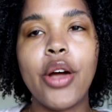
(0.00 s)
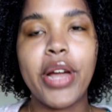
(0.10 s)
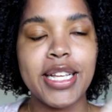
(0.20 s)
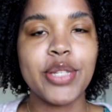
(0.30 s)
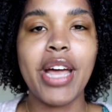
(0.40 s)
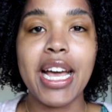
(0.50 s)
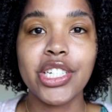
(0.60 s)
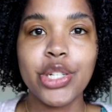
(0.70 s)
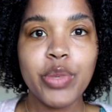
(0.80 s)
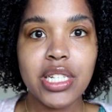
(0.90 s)
Okay, so I
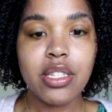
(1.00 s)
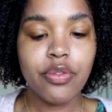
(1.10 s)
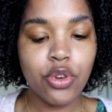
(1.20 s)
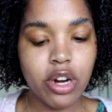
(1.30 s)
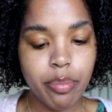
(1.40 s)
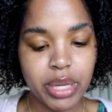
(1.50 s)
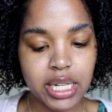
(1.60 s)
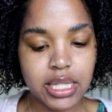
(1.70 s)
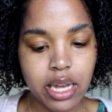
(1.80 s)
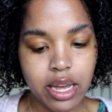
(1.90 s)
actually went to Sephora,
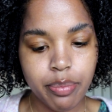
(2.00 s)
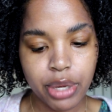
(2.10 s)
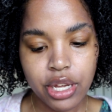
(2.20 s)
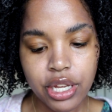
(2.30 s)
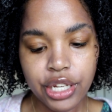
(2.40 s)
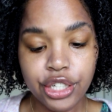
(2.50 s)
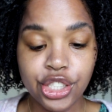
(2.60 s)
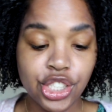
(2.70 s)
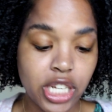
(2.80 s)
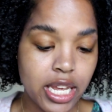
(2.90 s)
picked up
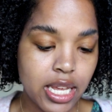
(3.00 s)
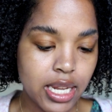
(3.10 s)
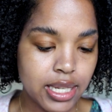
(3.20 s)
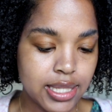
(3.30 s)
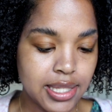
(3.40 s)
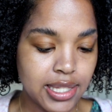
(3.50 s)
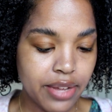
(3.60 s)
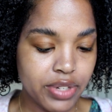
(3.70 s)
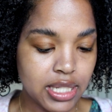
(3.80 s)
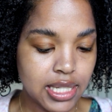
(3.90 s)
shade
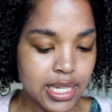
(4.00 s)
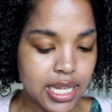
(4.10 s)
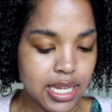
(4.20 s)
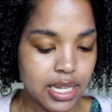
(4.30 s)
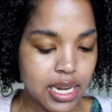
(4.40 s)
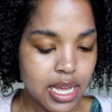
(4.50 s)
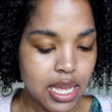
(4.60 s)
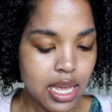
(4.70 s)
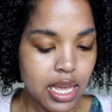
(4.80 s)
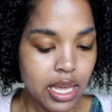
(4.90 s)
17.
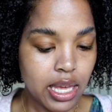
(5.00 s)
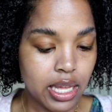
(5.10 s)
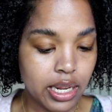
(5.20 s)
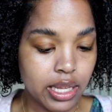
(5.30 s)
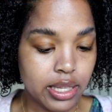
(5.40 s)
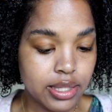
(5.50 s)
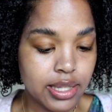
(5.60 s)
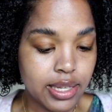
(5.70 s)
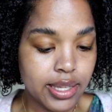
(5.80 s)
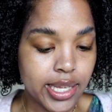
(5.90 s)
It is
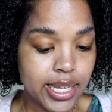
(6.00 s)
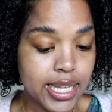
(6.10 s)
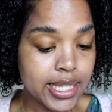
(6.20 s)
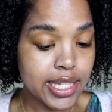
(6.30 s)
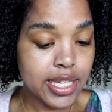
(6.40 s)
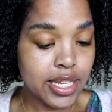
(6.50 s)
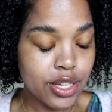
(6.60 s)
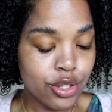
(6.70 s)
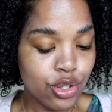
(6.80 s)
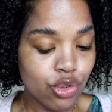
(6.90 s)
the
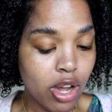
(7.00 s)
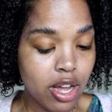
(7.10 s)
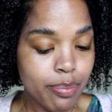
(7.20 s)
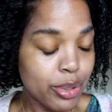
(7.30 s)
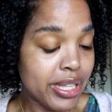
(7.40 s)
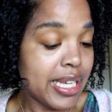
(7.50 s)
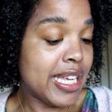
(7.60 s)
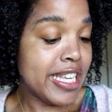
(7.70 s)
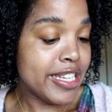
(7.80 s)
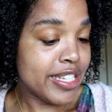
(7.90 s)
Easy drop or the
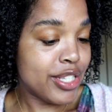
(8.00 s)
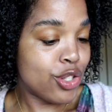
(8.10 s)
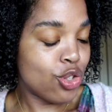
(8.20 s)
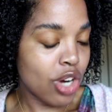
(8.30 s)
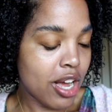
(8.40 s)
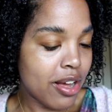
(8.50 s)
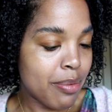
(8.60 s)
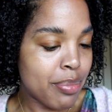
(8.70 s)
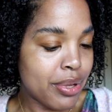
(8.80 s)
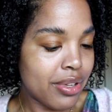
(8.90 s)
Eaze
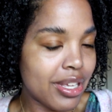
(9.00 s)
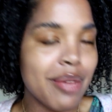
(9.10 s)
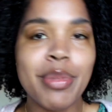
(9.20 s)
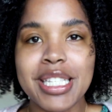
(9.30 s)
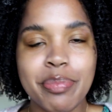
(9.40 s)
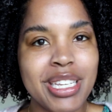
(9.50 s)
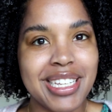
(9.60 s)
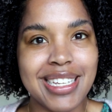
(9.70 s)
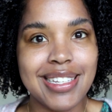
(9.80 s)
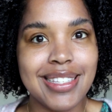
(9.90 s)
drop. It must be
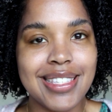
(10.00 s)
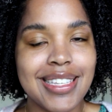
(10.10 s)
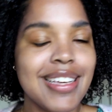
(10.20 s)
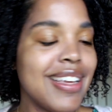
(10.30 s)
Eaze.